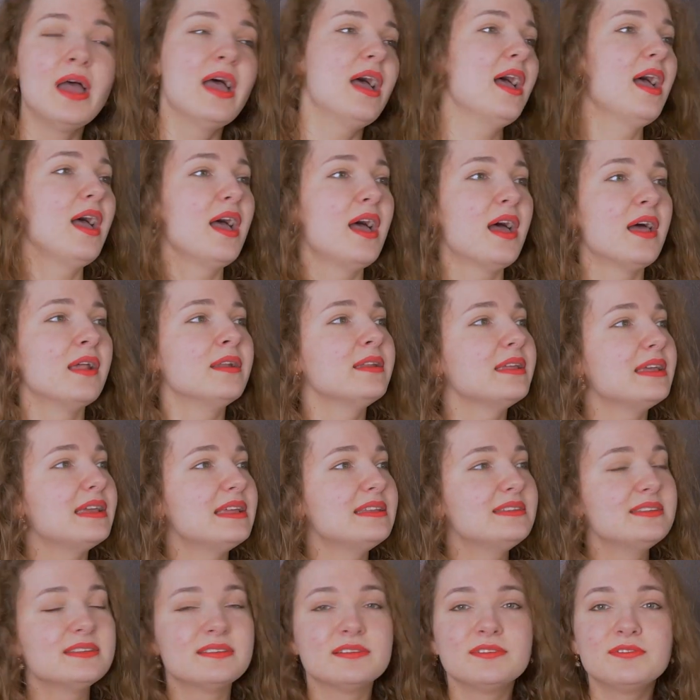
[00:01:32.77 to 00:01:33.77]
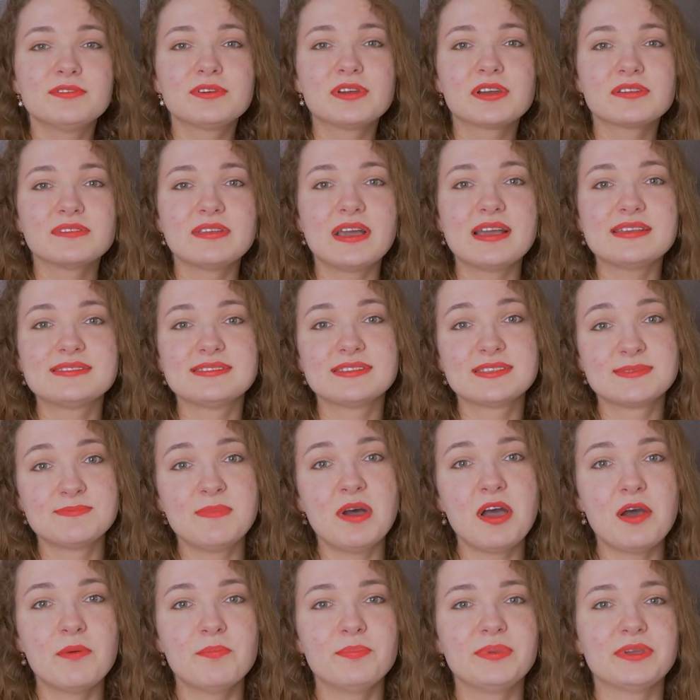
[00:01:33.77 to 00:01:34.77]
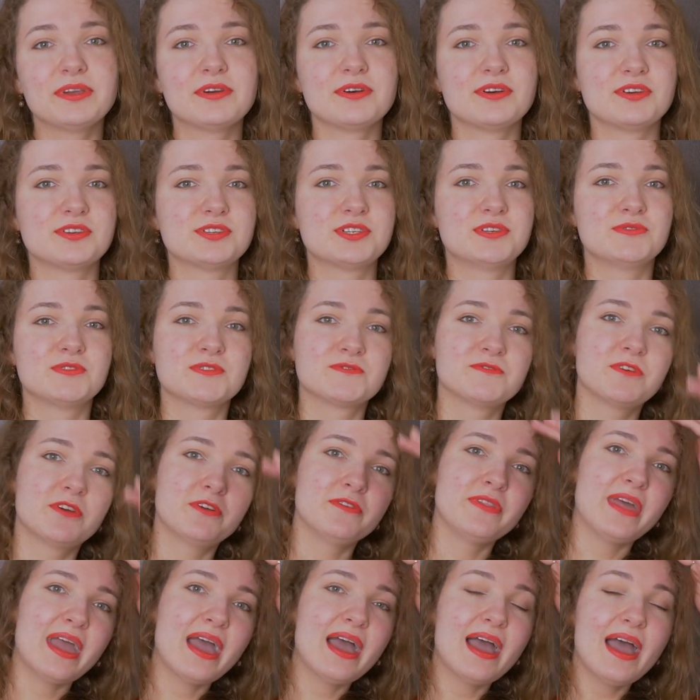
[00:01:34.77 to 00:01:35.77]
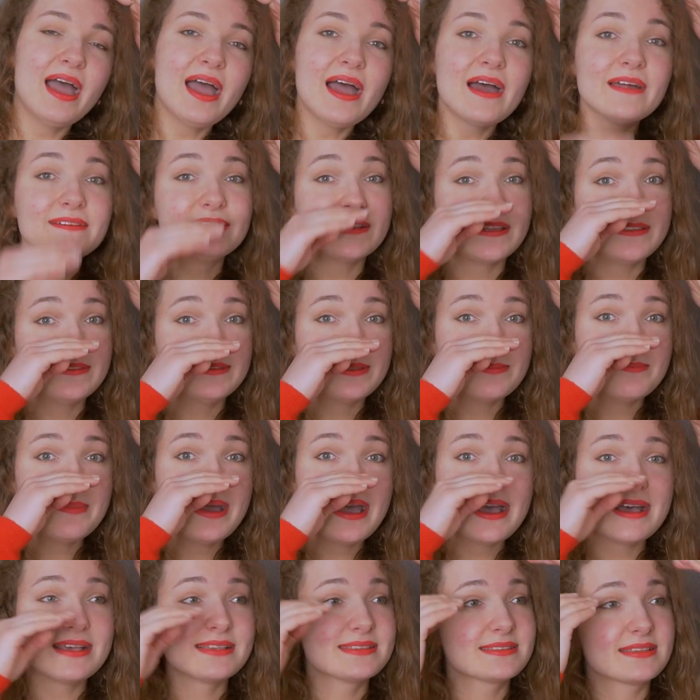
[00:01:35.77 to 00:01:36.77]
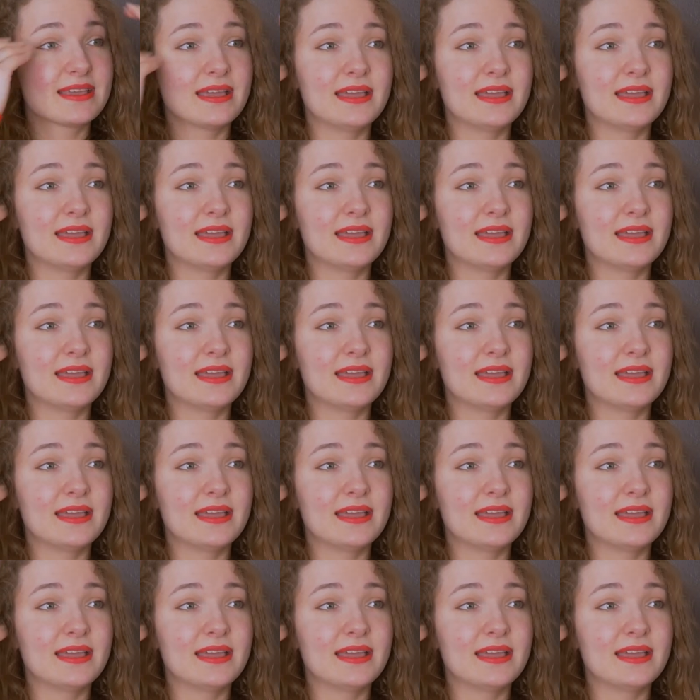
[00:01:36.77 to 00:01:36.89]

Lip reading: and it didn't recognize its mom because she was wearing a hat and a mask,